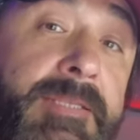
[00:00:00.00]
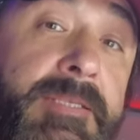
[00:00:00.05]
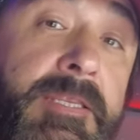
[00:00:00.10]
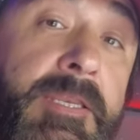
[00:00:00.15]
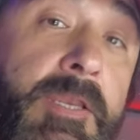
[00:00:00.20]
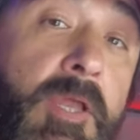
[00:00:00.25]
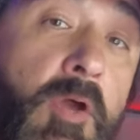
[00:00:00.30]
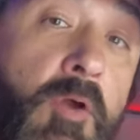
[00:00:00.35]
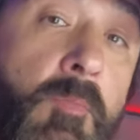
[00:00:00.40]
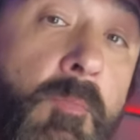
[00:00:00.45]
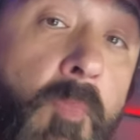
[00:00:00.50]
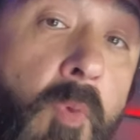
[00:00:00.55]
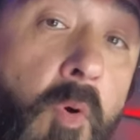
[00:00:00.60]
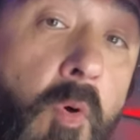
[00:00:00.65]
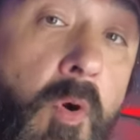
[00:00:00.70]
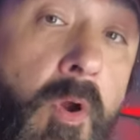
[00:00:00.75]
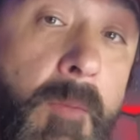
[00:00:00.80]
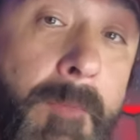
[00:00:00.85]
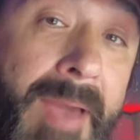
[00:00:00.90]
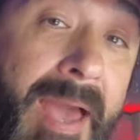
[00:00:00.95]
to know
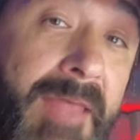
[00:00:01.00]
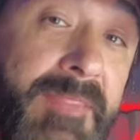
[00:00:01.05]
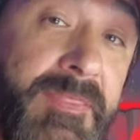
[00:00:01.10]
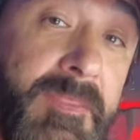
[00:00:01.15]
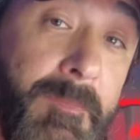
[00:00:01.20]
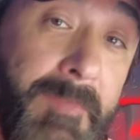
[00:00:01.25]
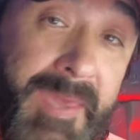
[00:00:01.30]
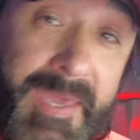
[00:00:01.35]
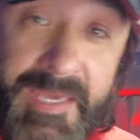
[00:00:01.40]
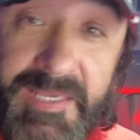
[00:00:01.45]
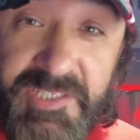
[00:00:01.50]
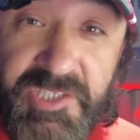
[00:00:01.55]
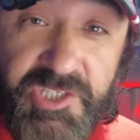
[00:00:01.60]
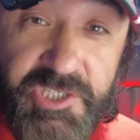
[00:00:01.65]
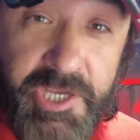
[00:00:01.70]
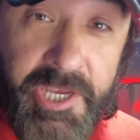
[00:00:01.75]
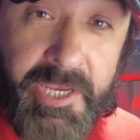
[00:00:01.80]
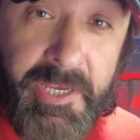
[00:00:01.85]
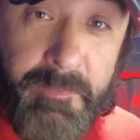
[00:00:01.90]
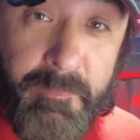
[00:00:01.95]
more about the man
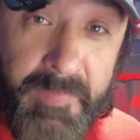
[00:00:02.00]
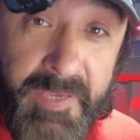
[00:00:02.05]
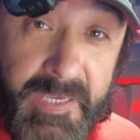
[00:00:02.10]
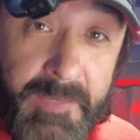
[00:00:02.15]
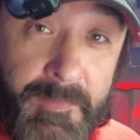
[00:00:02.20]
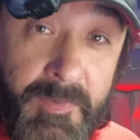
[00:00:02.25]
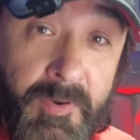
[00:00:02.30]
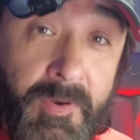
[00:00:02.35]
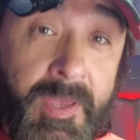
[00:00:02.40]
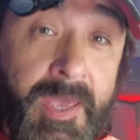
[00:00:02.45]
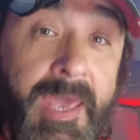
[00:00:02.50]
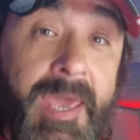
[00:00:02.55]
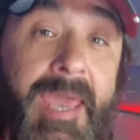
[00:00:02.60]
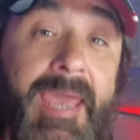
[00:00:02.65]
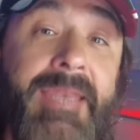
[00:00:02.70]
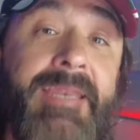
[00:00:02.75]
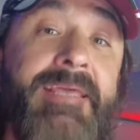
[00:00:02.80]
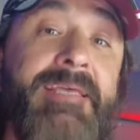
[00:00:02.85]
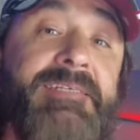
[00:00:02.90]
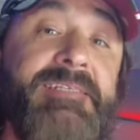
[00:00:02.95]
Shane Beamer
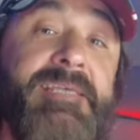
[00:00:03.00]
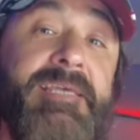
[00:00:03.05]
and his